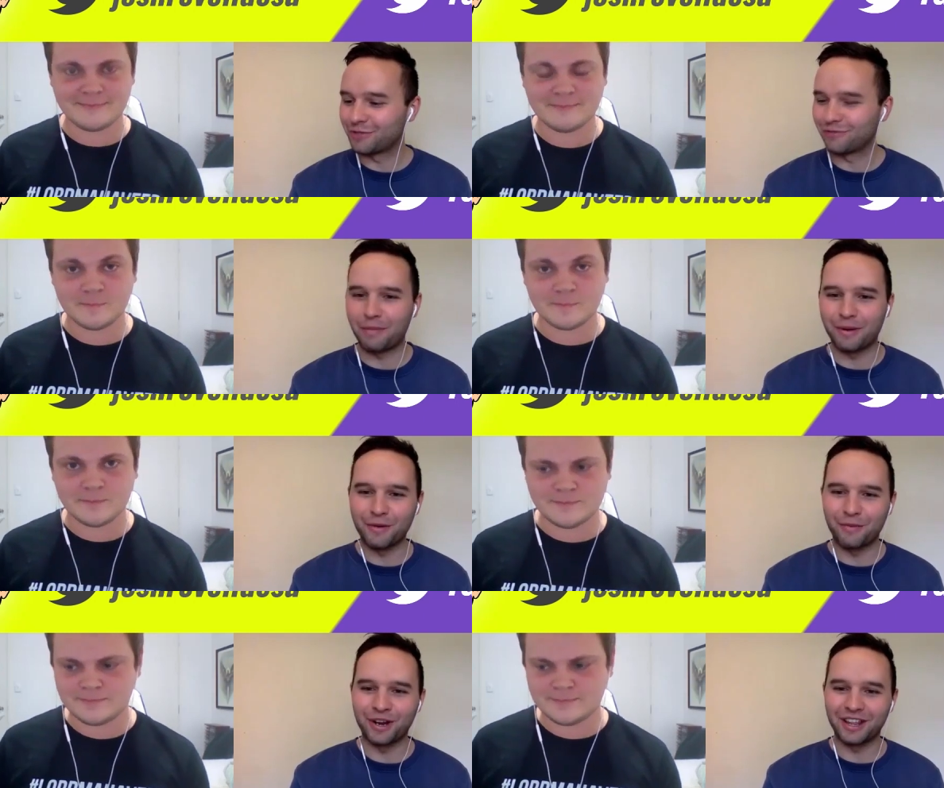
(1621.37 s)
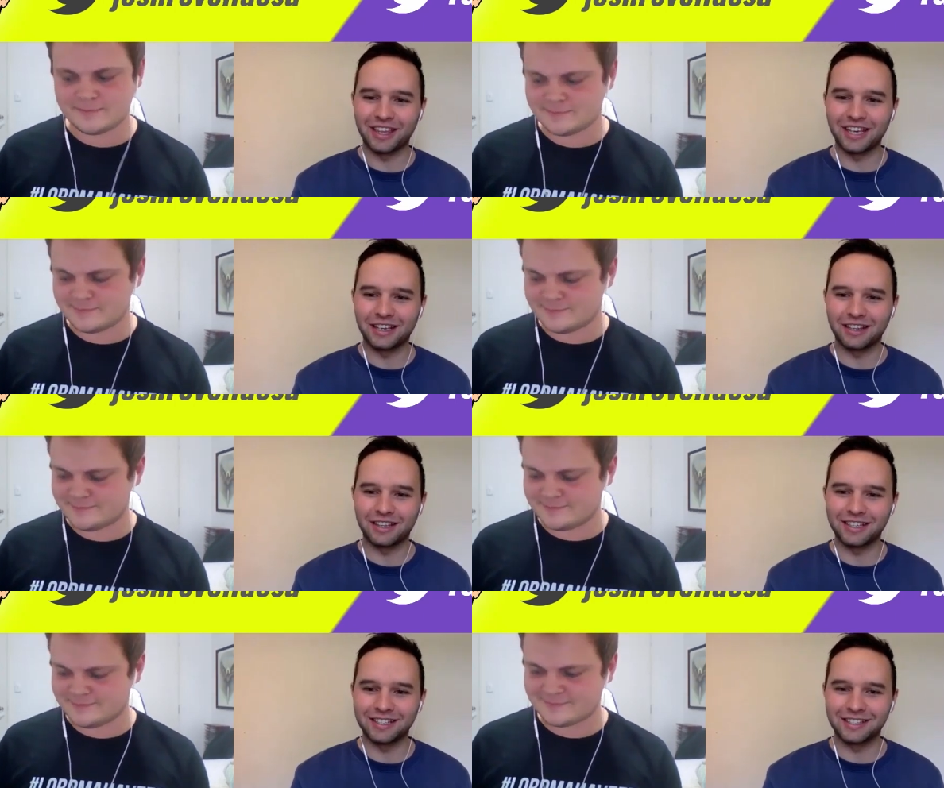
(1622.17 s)
Speaker 1: to wrap it up on, I think. I
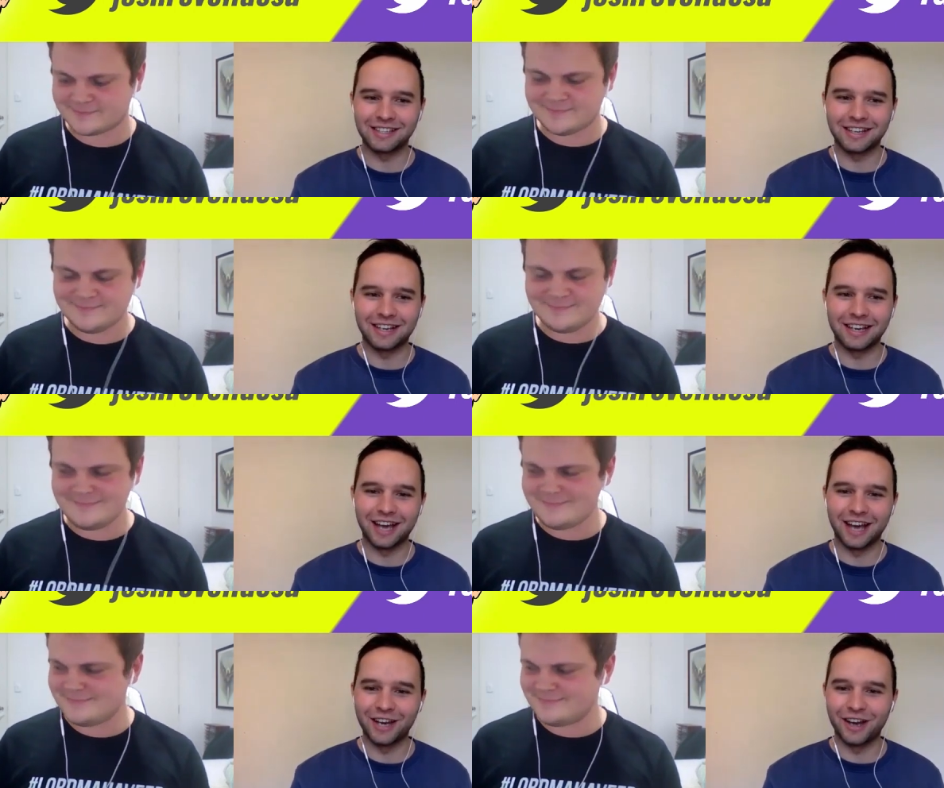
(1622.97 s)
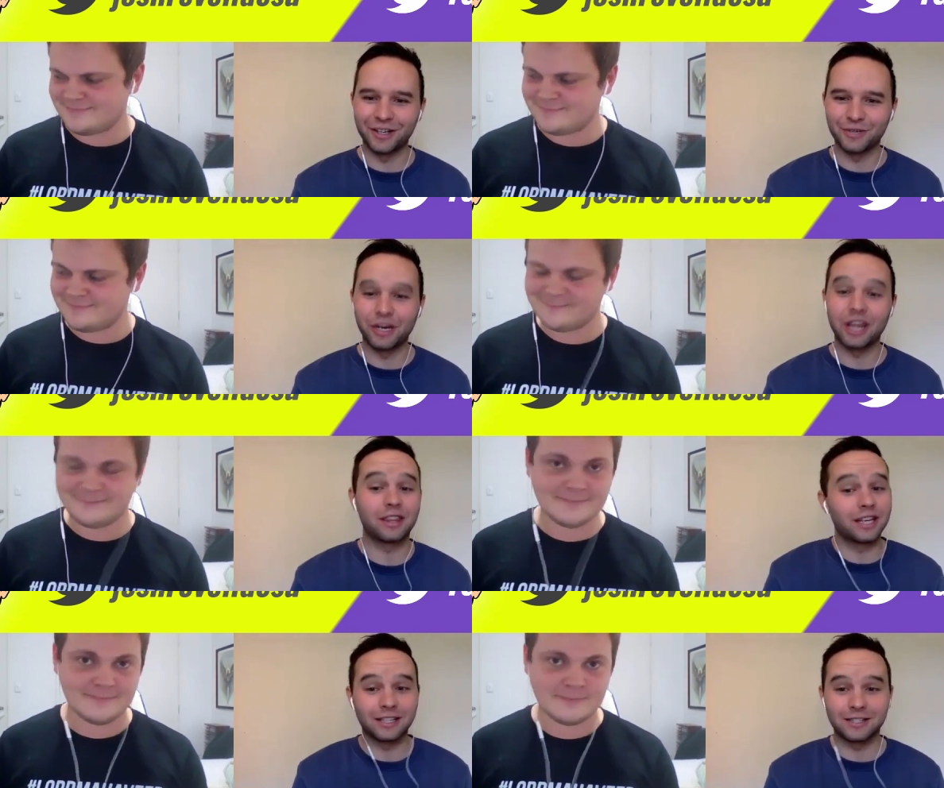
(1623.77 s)
think that's a, a nice one. I
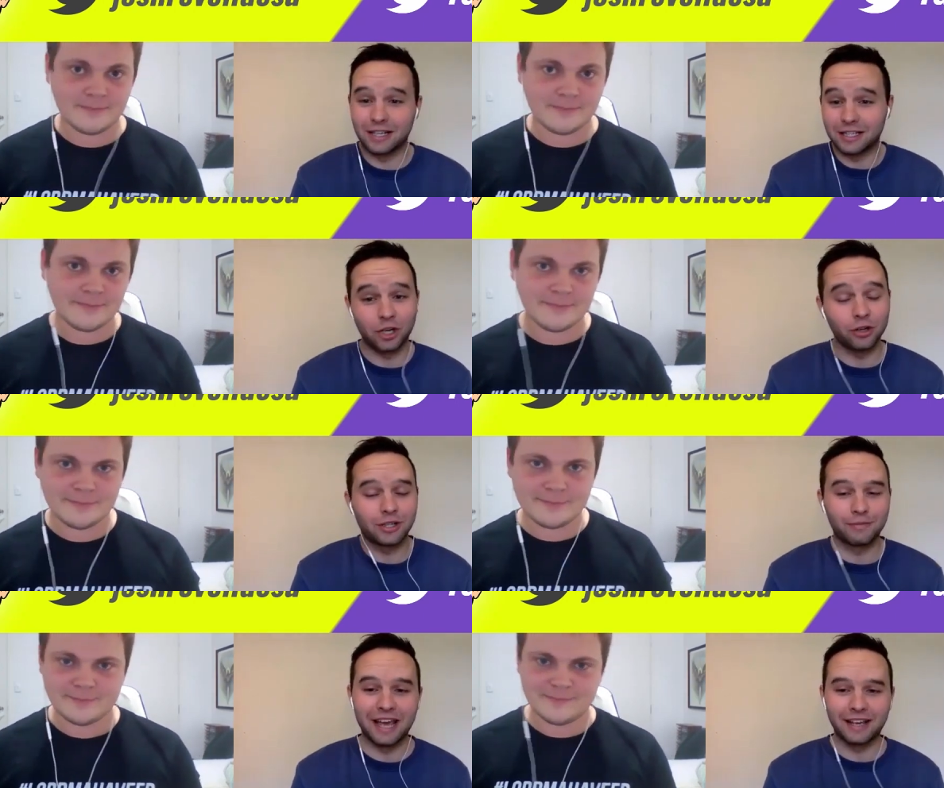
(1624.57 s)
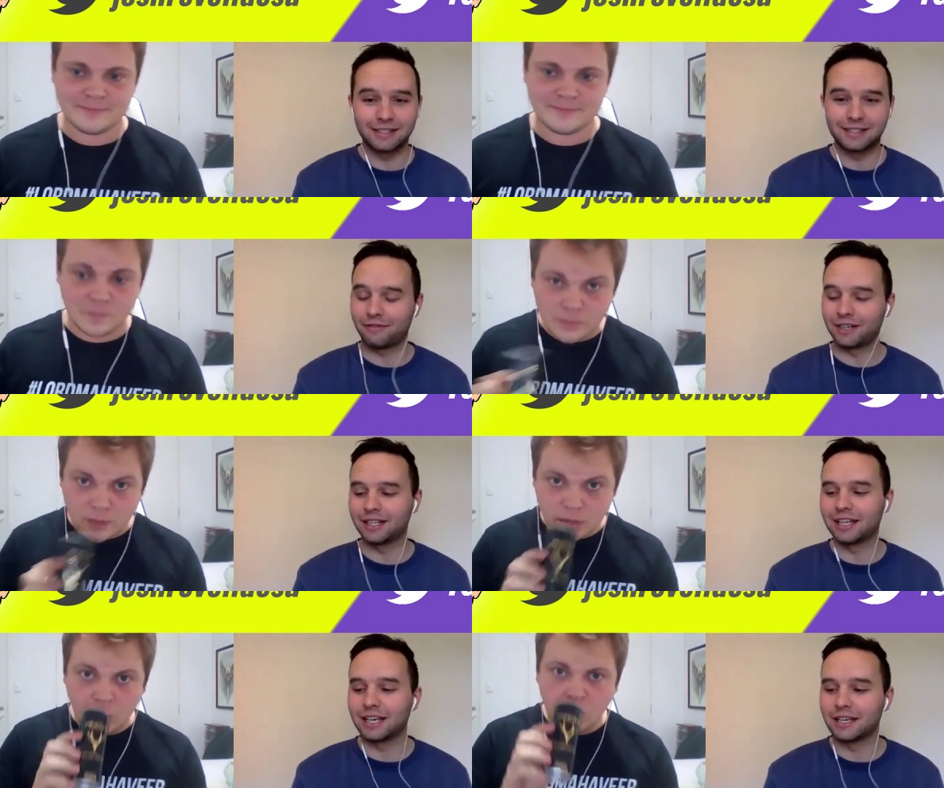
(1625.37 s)
think it, it's got some legs,
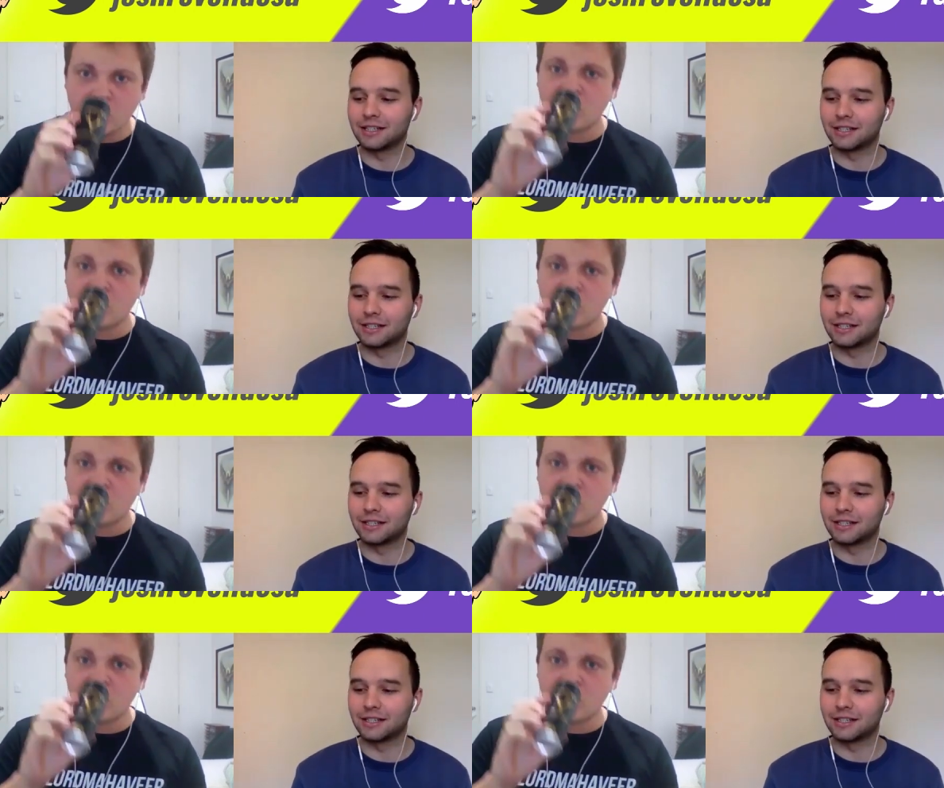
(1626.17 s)
definitely. And